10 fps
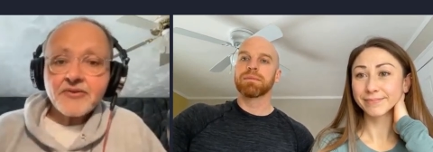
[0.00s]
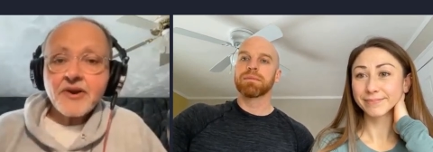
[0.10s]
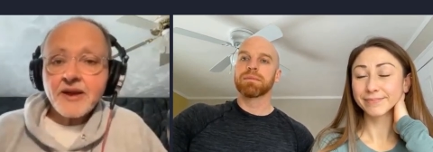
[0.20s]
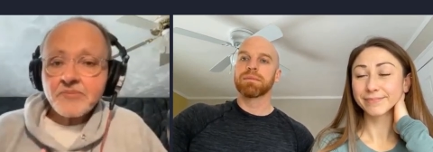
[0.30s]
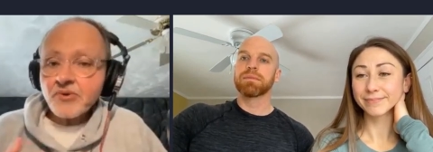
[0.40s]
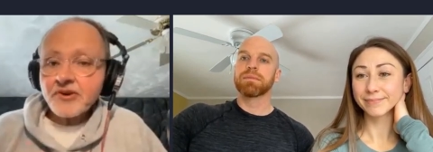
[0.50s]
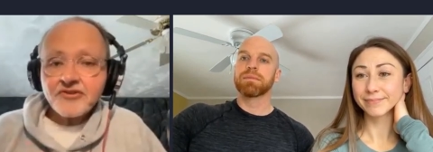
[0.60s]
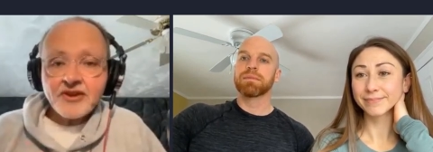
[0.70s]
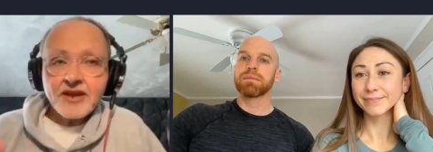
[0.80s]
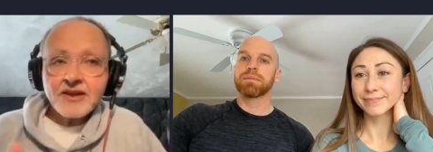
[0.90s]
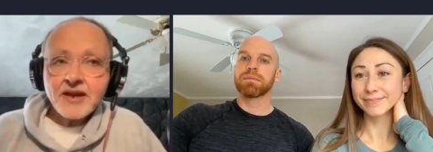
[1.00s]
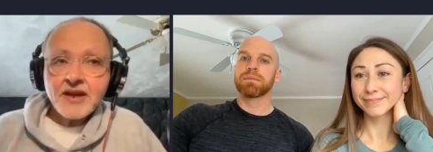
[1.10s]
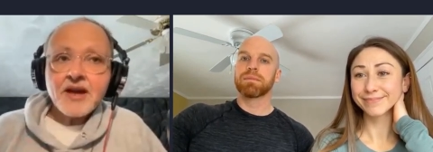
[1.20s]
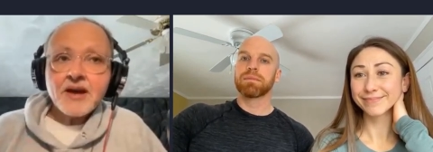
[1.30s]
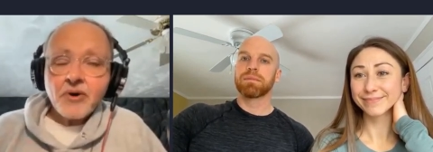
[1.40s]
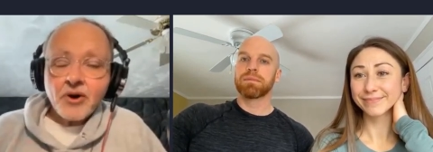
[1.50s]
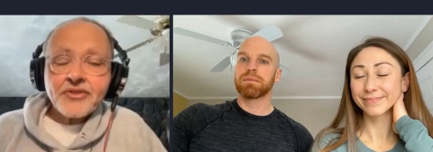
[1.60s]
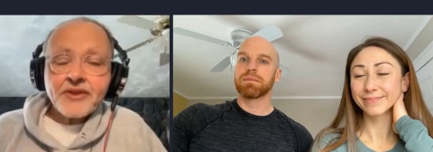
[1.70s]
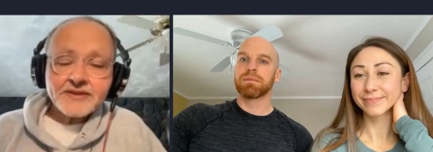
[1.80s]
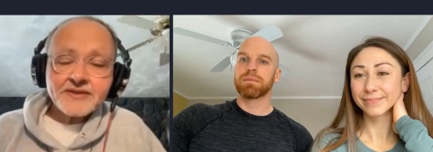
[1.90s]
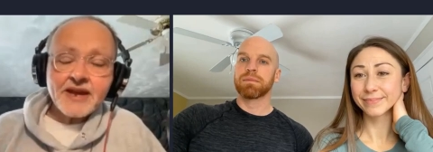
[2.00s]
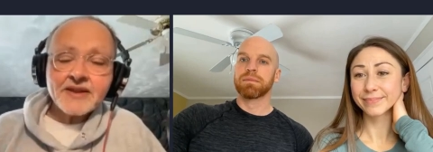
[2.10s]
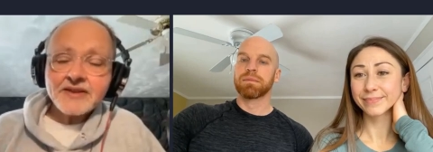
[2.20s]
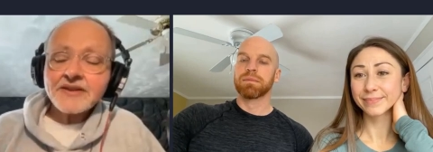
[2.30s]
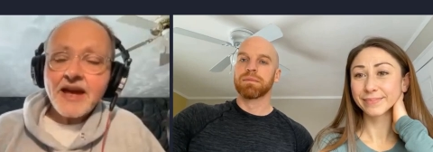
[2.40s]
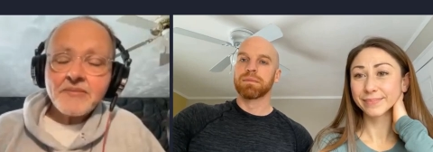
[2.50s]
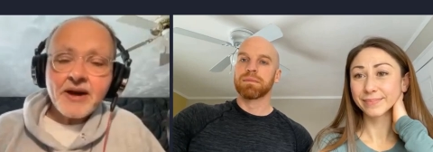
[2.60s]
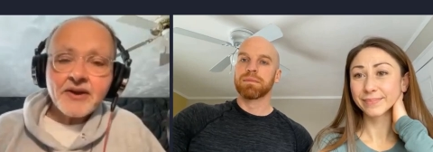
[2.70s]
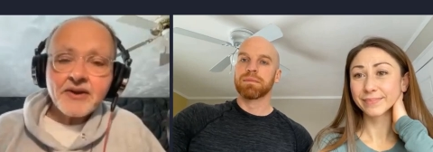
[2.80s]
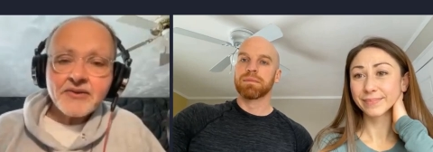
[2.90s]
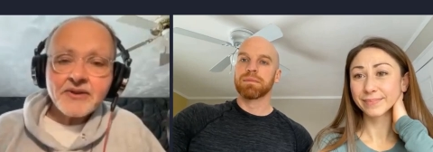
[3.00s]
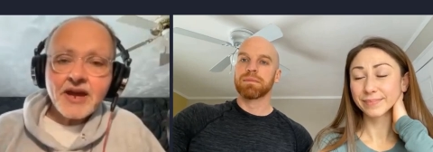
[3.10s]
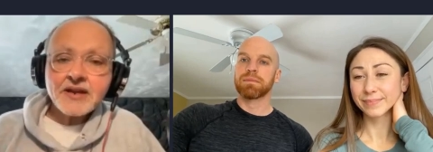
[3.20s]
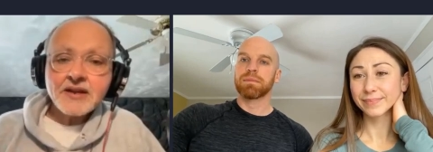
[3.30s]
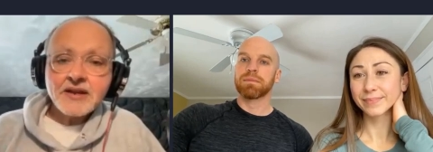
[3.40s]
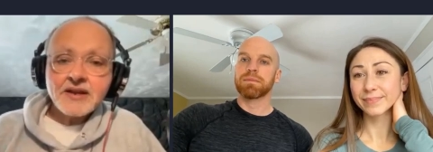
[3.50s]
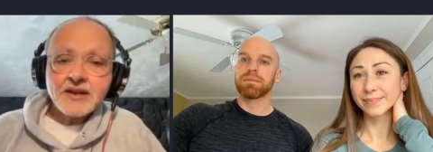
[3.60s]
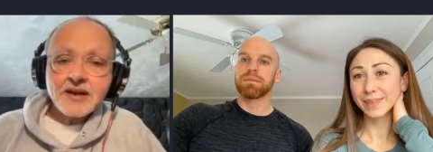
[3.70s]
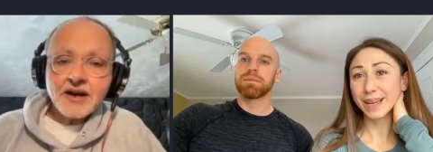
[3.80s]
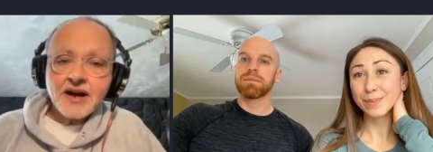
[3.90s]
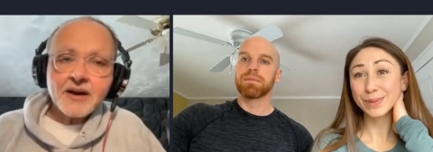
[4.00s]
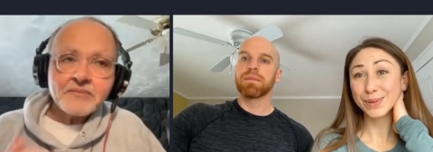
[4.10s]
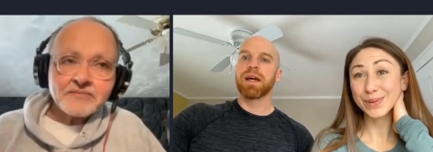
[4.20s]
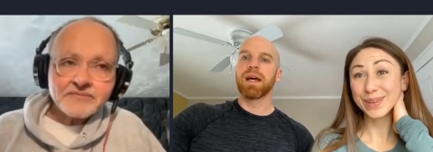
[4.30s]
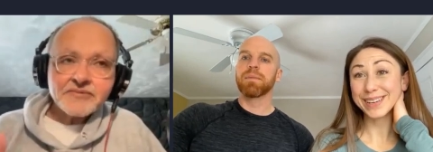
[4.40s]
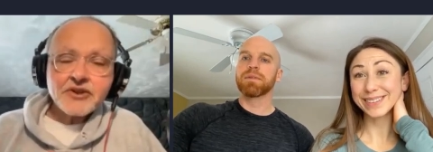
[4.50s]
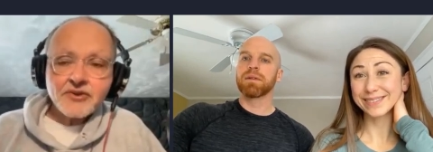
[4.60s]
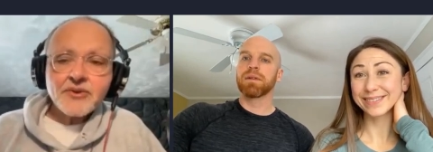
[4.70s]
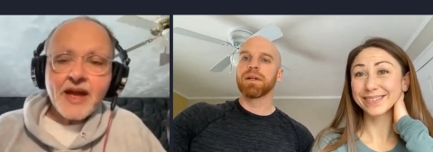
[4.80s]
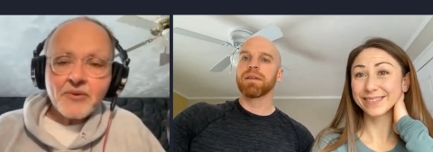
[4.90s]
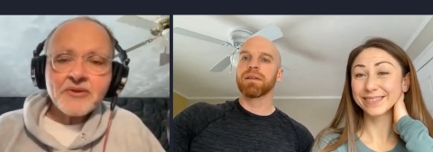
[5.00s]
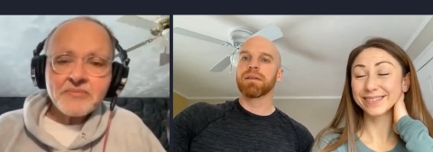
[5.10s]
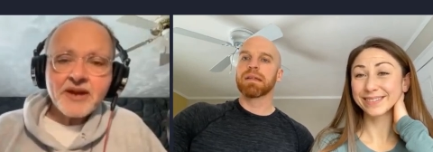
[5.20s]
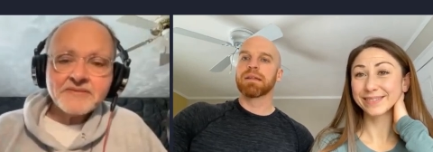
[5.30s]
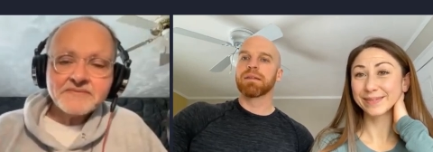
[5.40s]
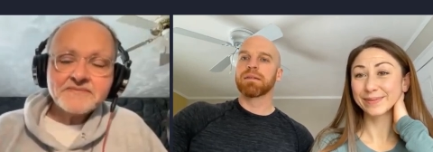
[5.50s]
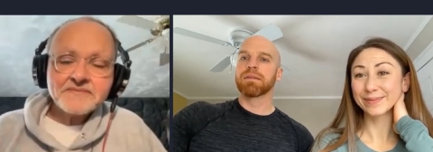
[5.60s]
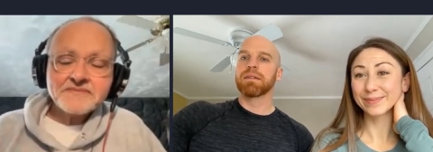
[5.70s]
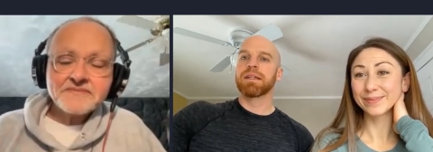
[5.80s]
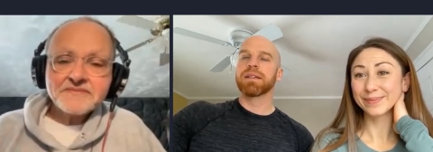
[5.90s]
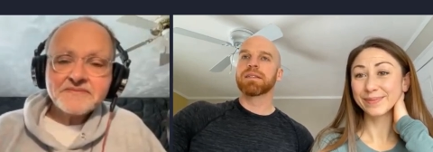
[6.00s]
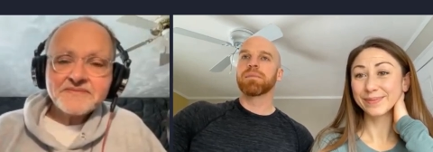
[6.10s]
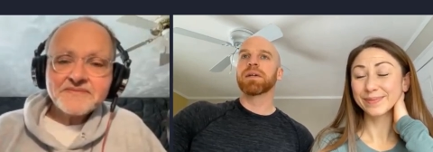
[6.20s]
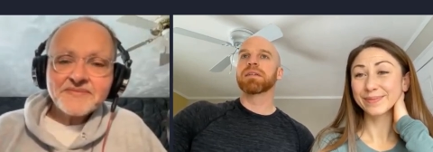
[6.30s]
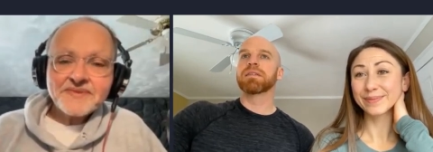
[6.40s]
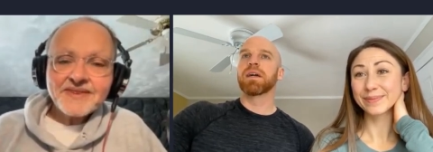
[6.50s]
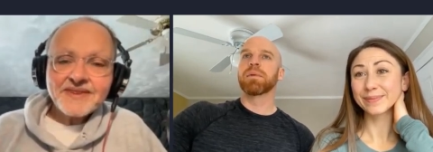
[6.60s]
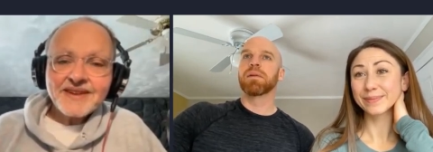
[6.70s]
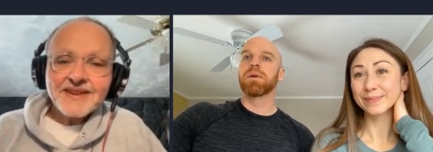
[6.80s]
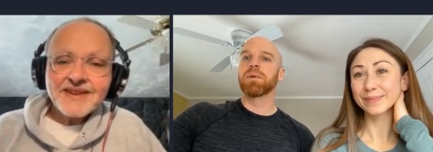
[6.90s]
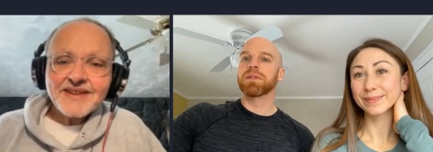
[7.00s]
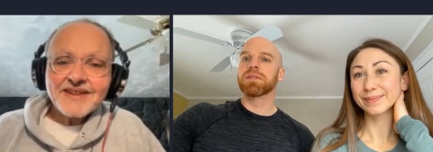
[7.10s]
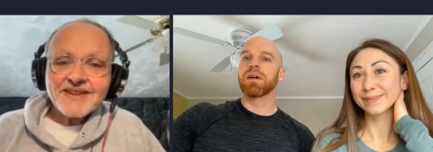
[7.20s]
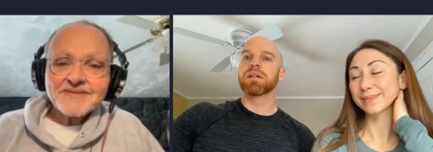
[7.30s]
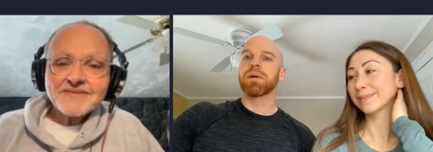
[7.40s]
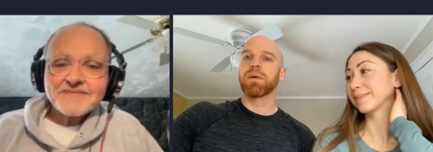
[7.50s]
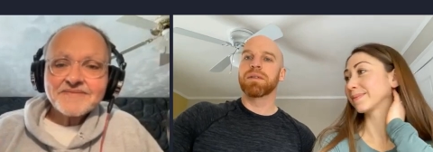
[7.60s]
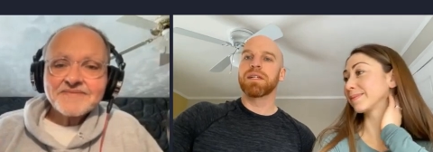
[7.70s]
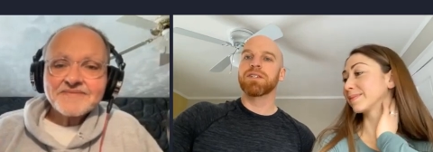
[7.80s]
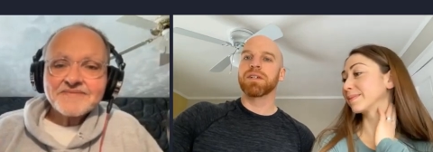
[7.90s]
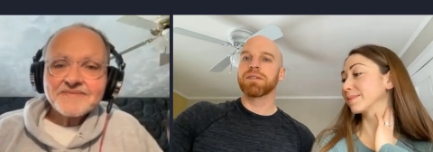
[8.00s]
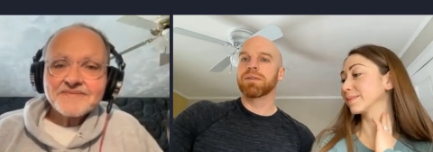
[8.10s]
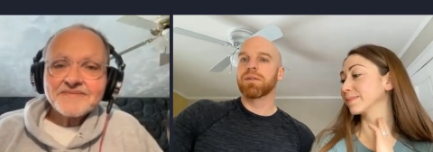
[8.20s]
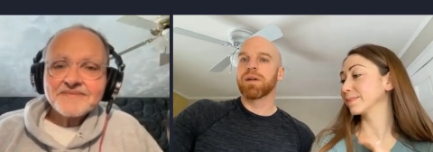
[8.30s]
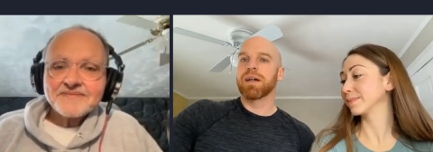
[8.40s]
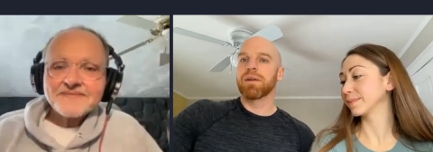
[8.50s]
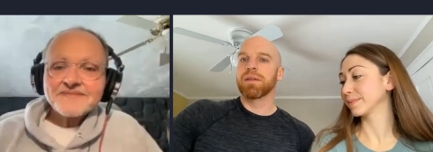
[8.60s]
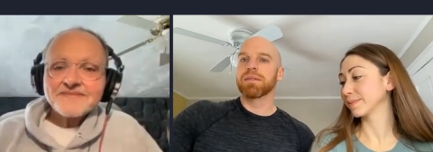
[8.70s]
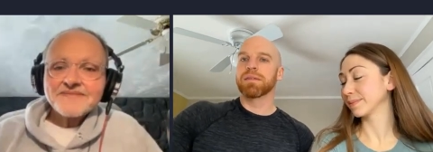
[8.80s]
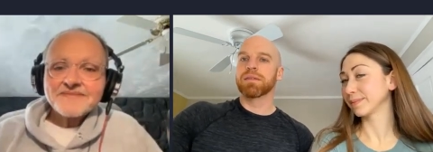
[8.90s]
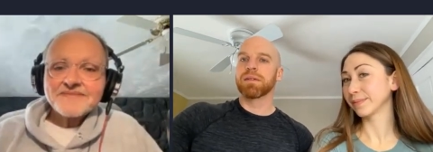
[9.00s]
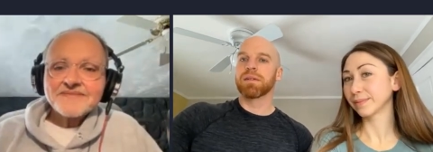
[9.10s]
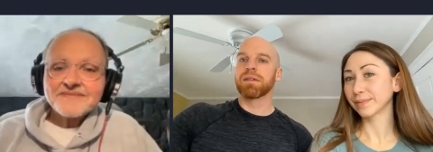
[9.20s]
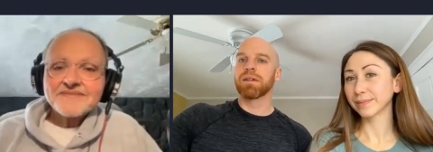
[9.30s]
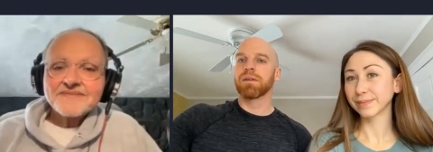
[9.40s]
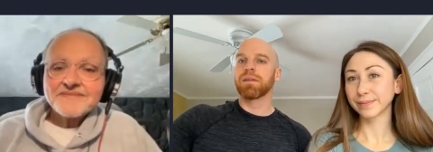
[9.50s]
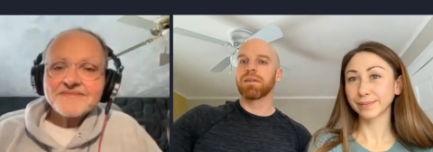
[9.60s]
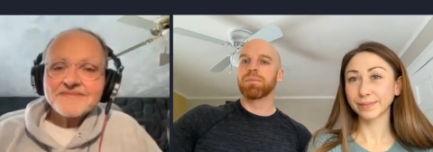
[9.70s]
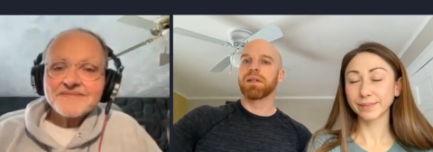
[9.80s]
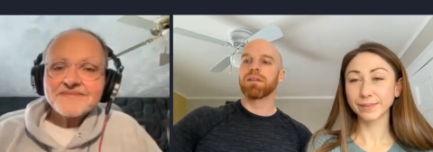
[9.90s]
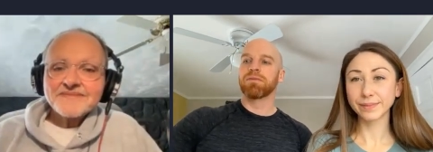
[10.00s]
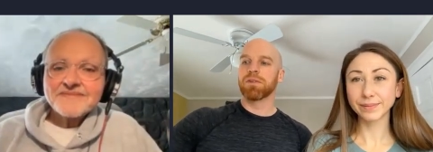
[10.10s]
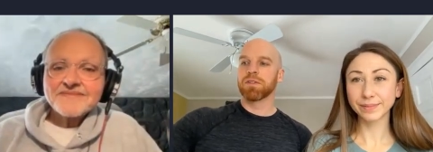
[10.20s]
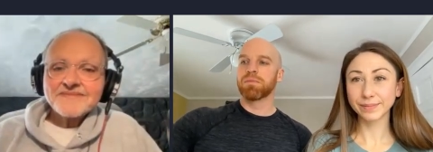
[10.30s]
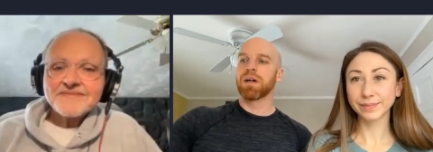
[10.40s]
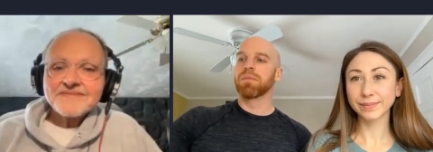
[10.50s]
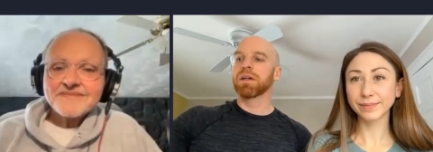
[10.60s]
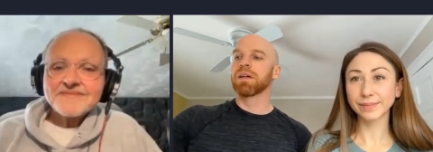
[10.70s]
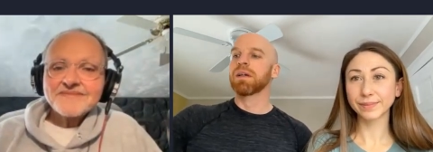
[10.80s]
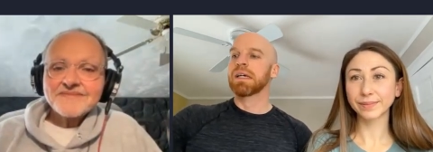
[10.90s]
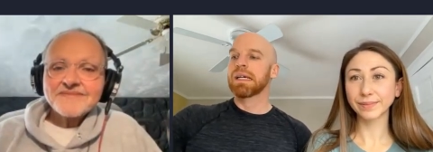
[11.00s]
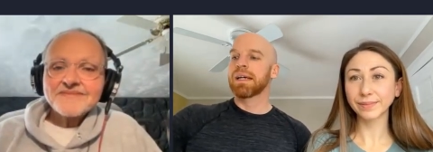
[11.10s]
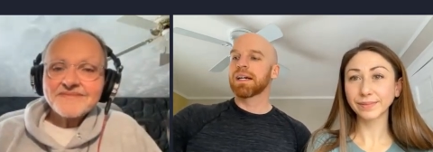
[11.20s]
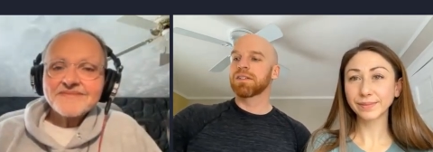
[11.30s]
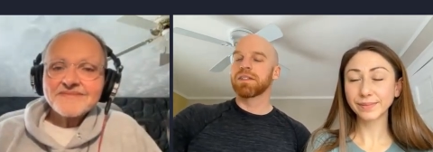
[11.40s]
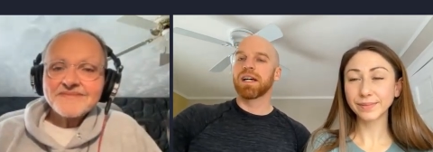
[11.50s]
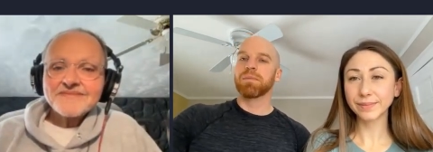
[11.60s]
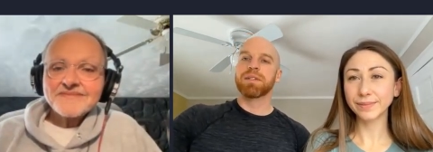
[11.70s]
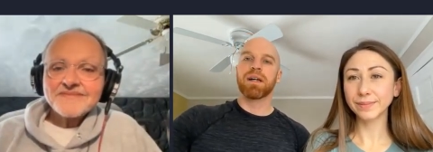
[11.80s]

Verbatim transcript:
Speaker 1: So I appreciate both of you taking the time out of your day um, yeah, to do that with me.
Speaker 2: And this is a big step in what we just talked about with teaching too, about how this is the, you know, be the first public actually time